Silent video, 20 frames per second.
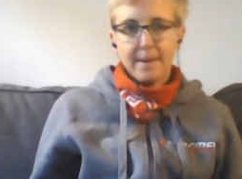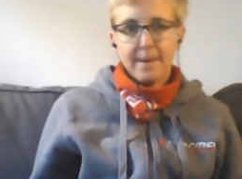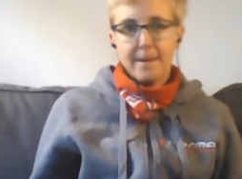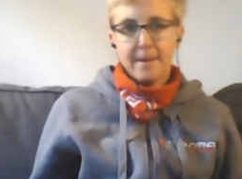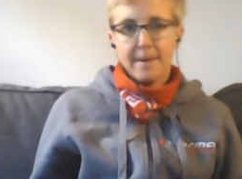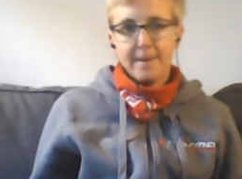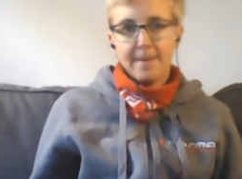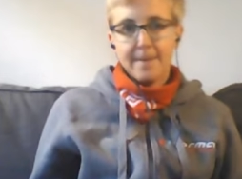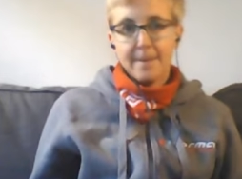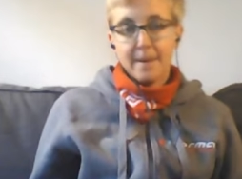
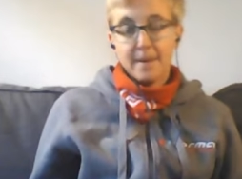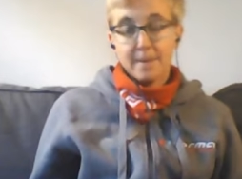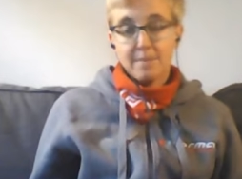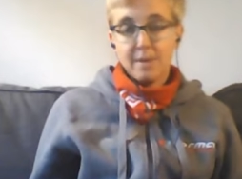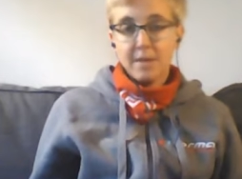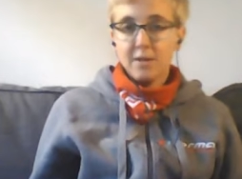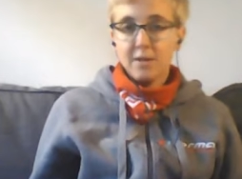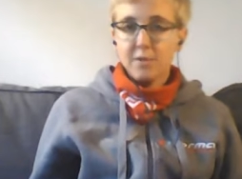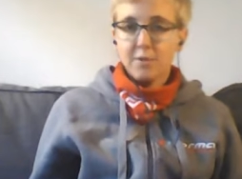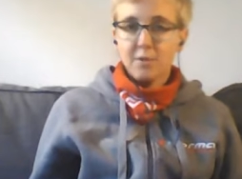Uh, as
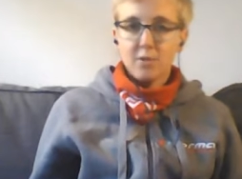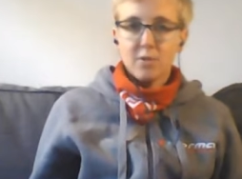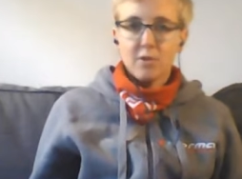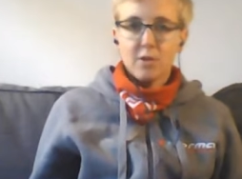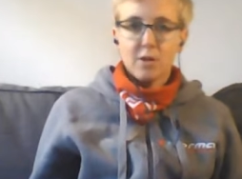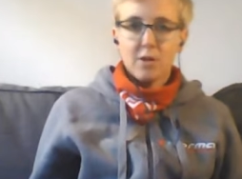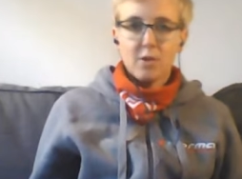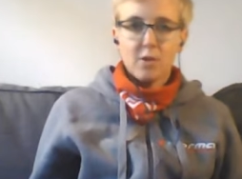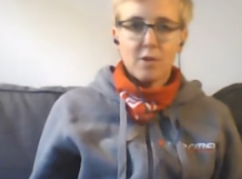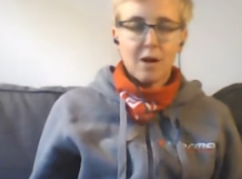many of you
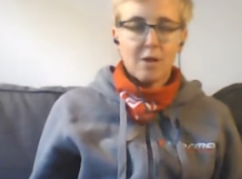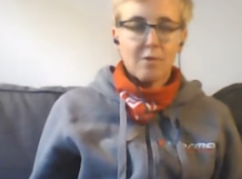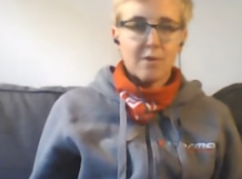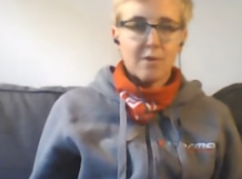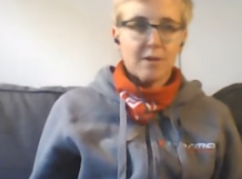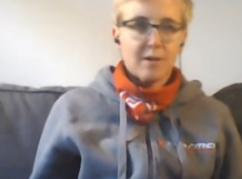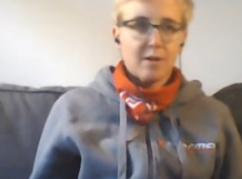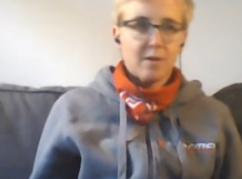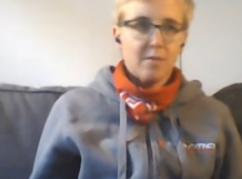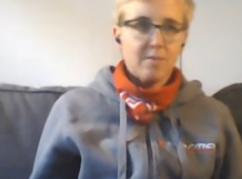know,
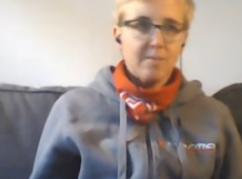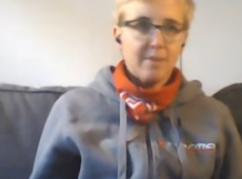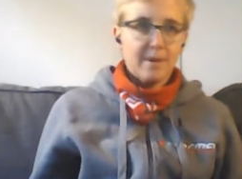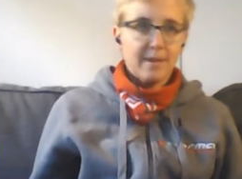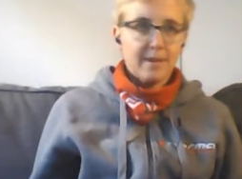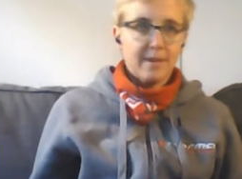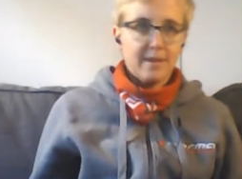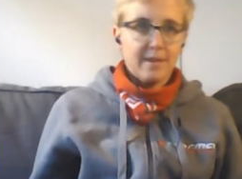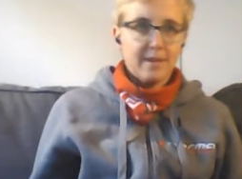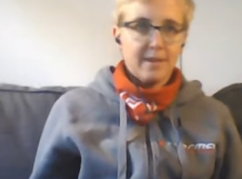our
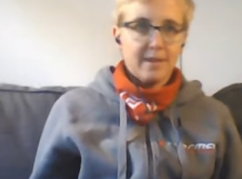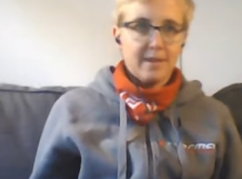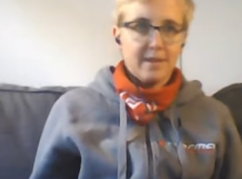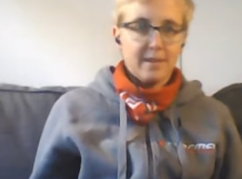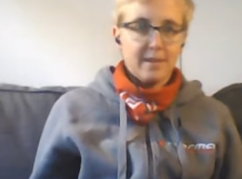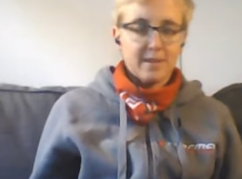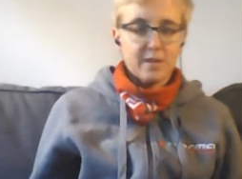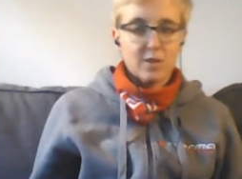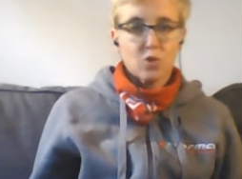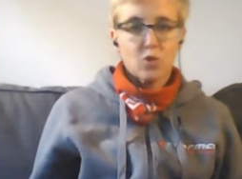company
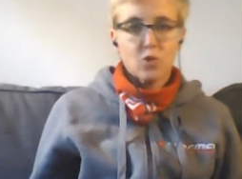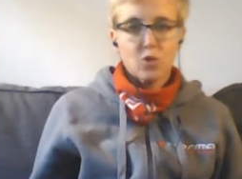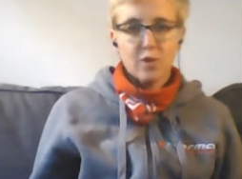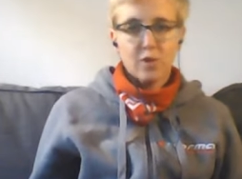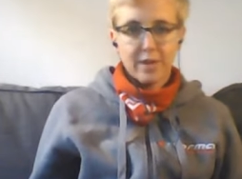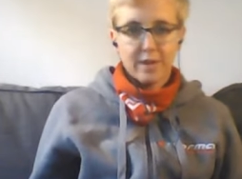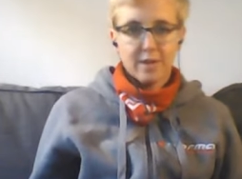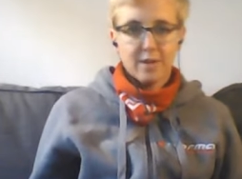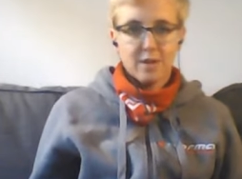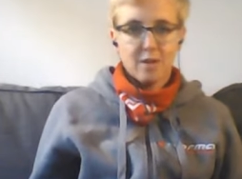is a
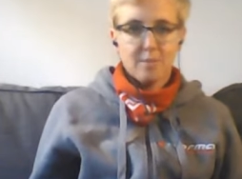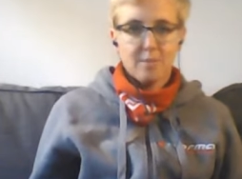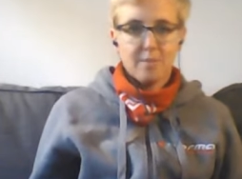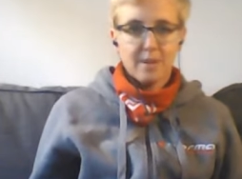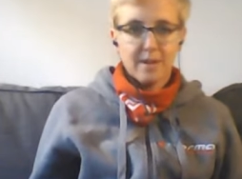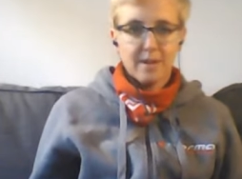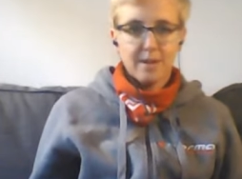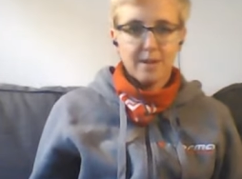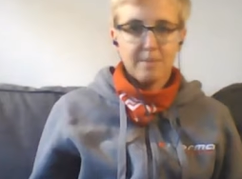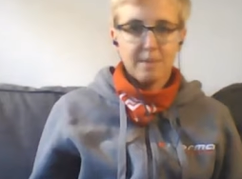touring
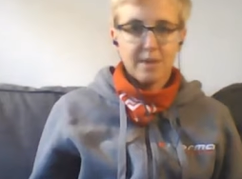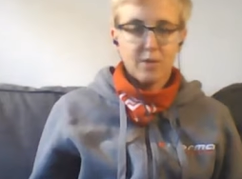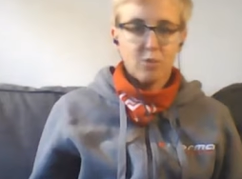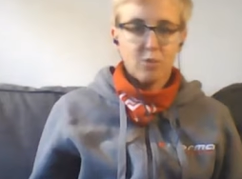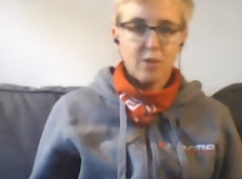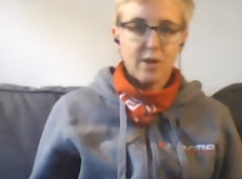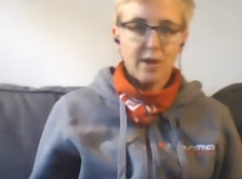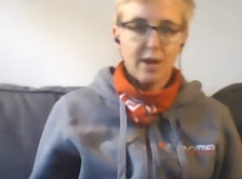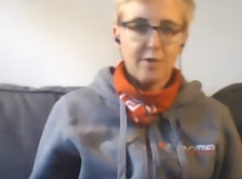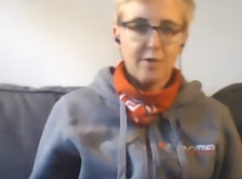company, but
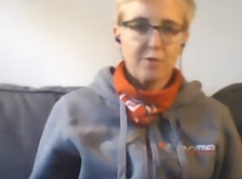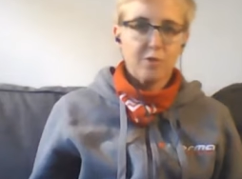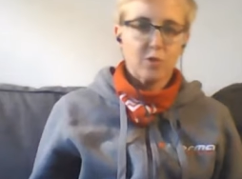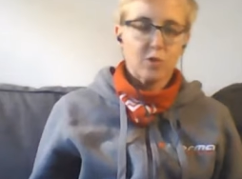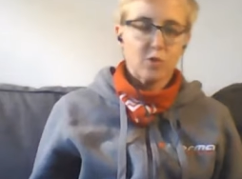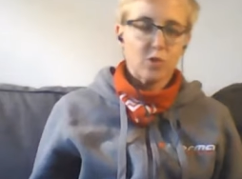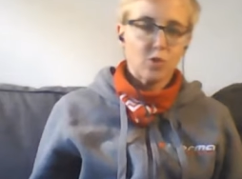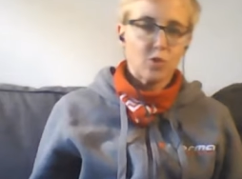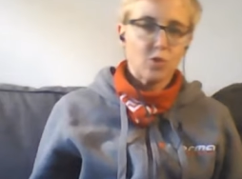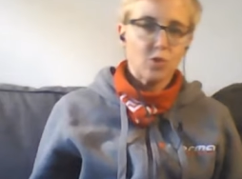we have
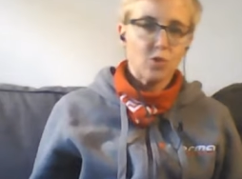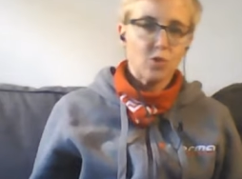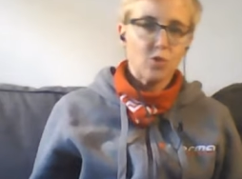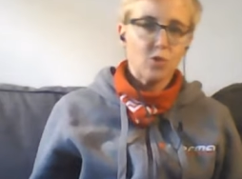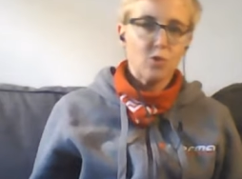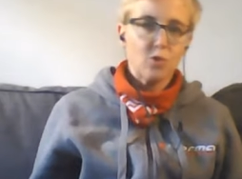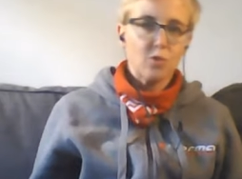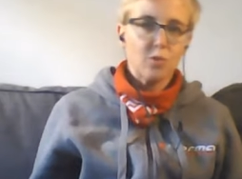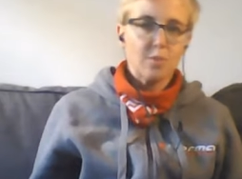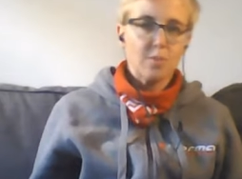
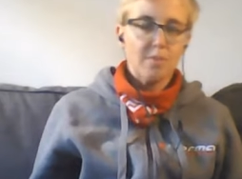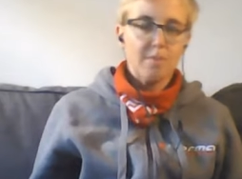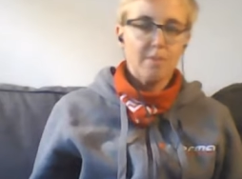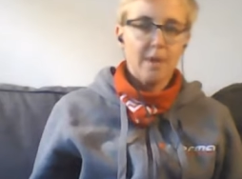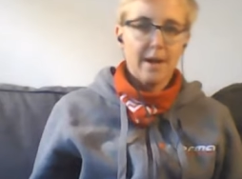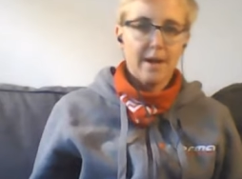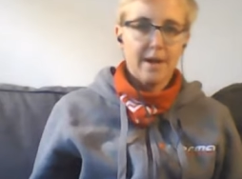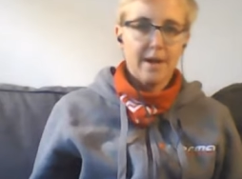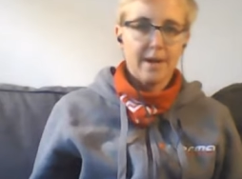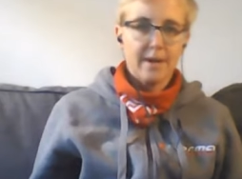two
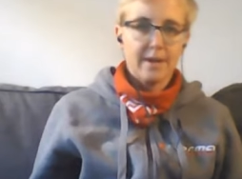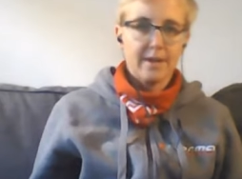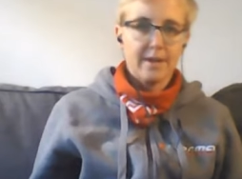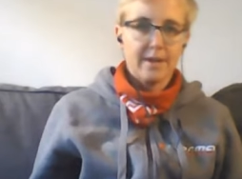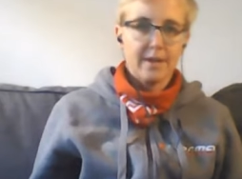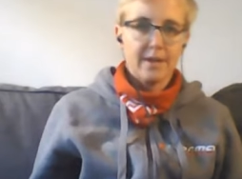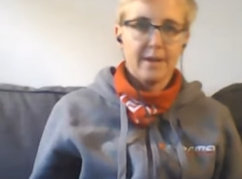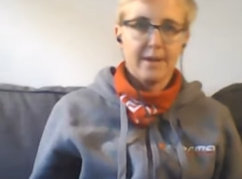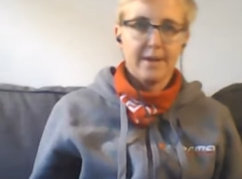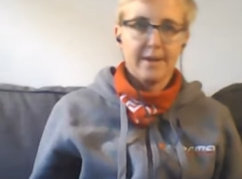main
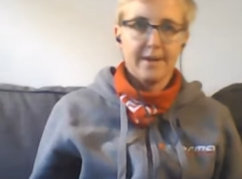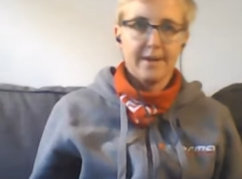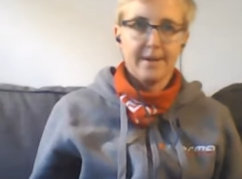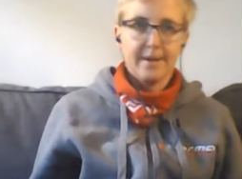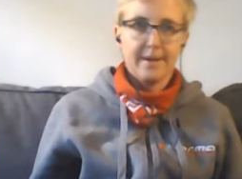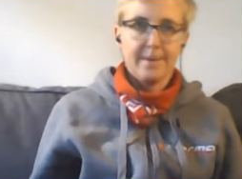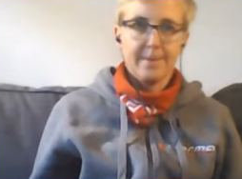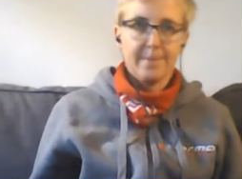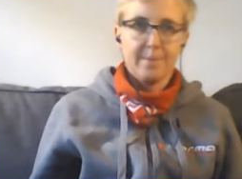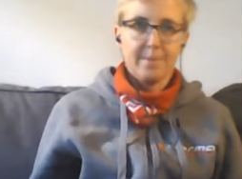
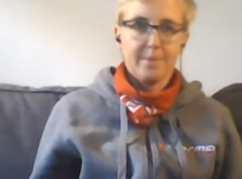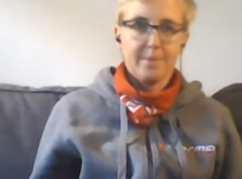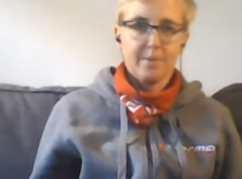um,